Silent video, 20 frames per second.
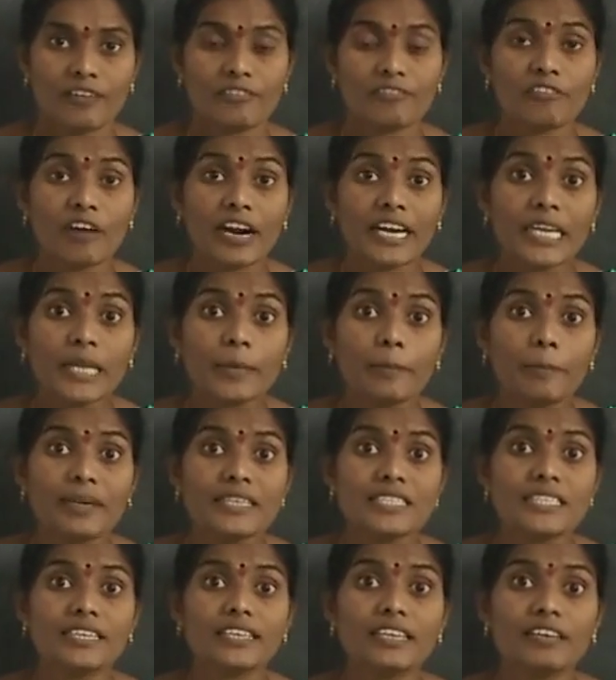
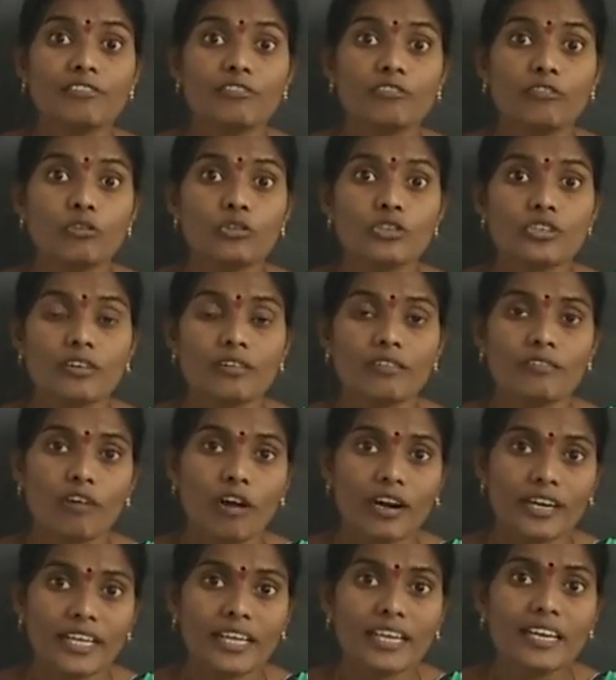40% of
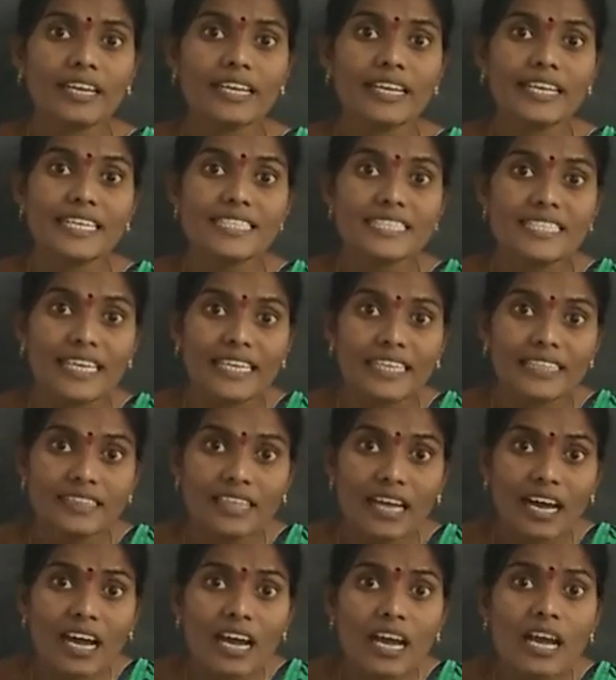water is there in
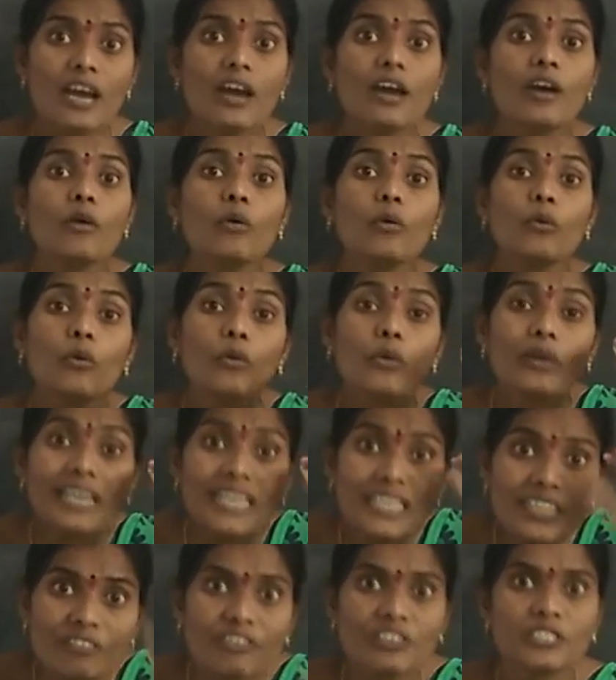the only
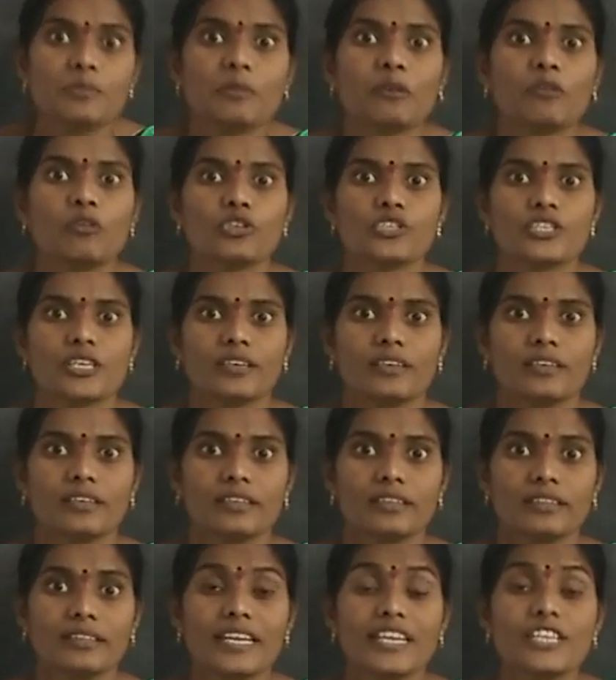the Pacific Ocean.
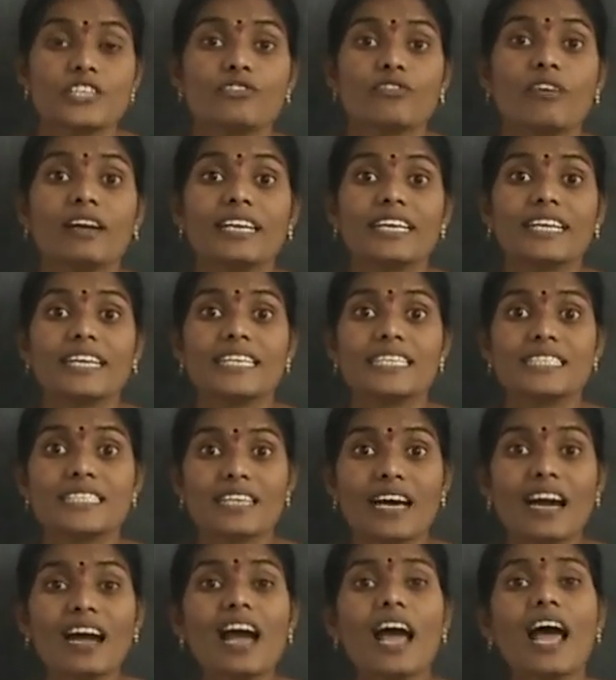That's what it is,
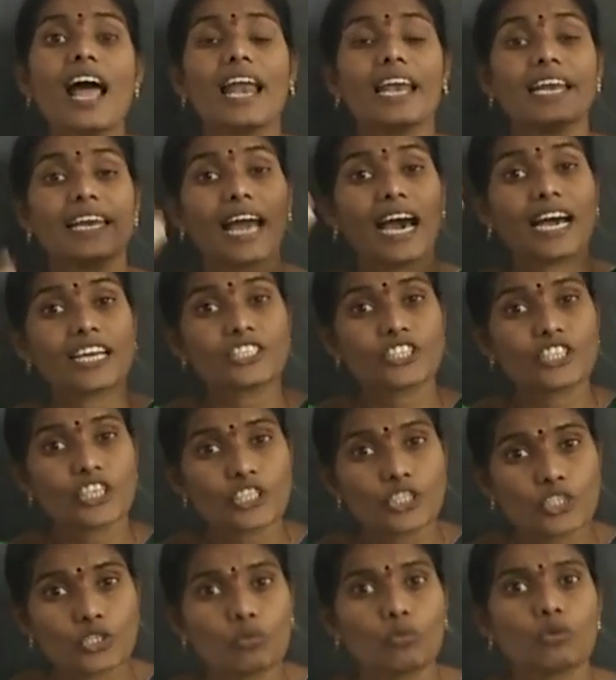the
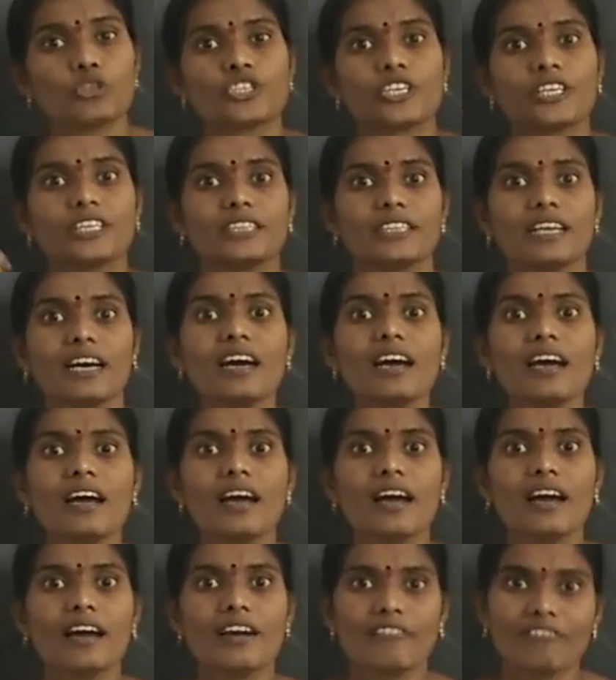largest ocean in the
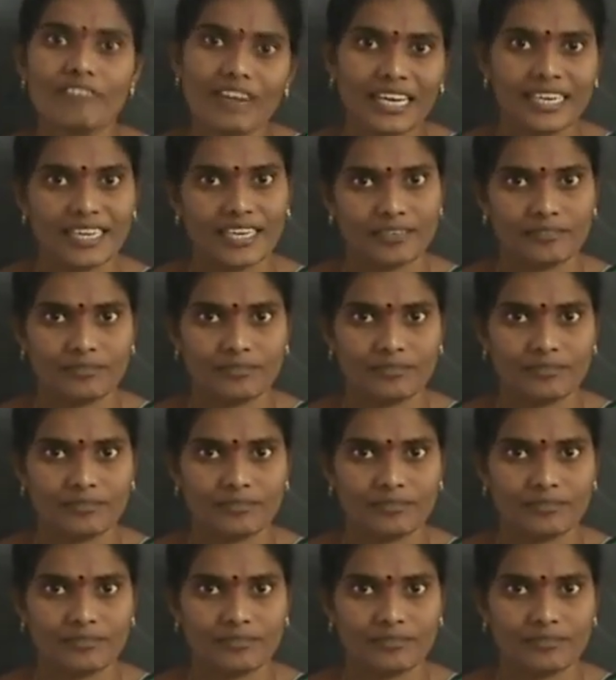world.